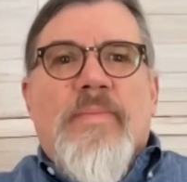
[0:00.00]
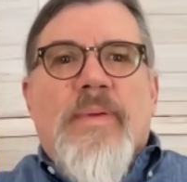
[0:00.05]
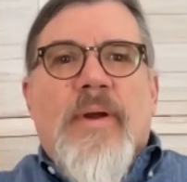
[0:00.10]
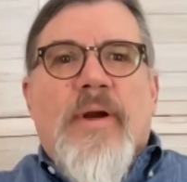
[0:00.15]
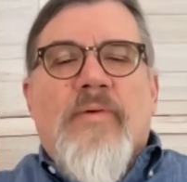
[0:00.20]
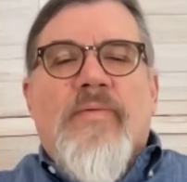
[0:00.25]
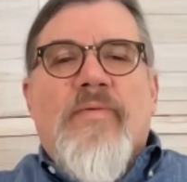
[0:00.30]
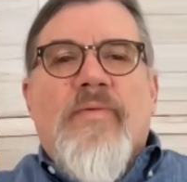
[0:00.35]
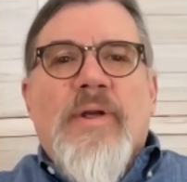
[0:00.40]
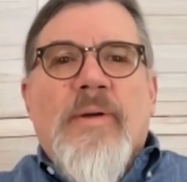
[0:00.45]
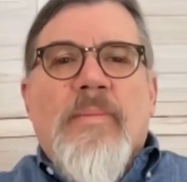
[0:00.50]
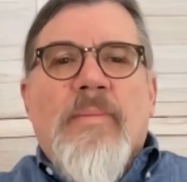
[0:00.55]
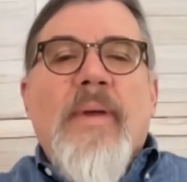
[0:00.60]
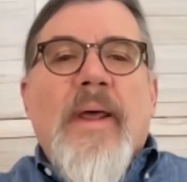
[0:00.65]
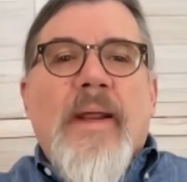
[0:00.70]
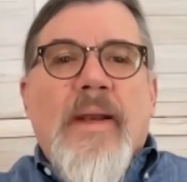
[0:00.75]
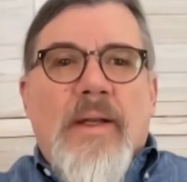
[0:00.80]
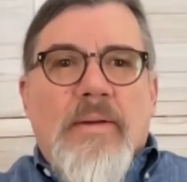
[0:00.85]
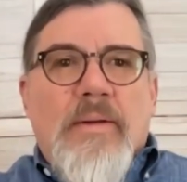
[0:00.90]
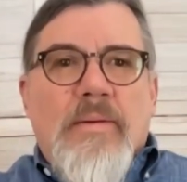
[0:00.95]

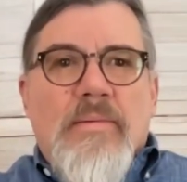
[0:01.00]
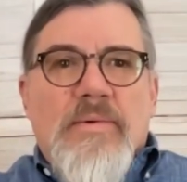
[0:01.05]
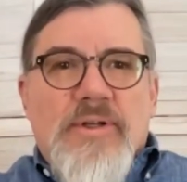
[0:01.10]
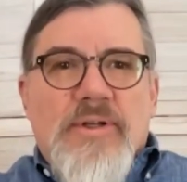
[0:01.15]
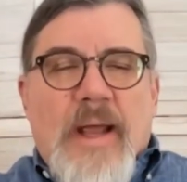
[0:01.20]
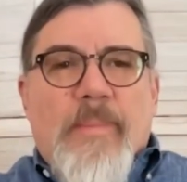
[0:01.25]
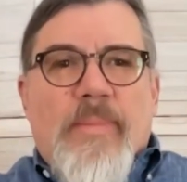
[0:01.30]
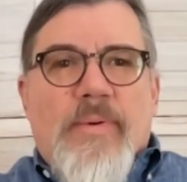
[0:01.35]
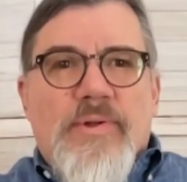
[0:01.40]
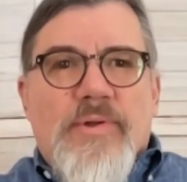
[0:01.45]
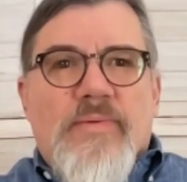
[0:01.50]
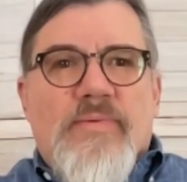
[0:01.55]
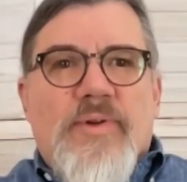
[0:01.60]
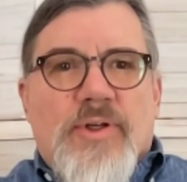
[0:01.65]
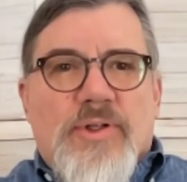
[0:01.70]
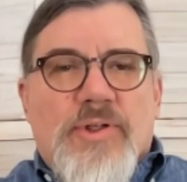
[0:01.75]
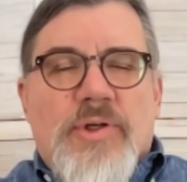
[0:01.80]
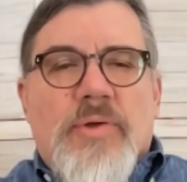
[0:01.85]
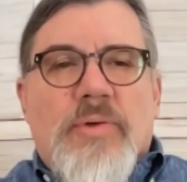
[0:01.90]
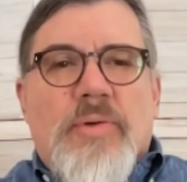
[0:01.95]
paraffin-embedded samples of
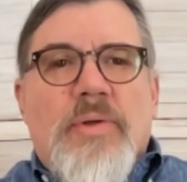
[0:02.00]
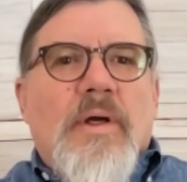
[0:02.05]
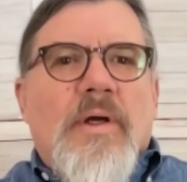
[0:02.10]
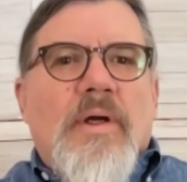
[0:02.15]
tissue.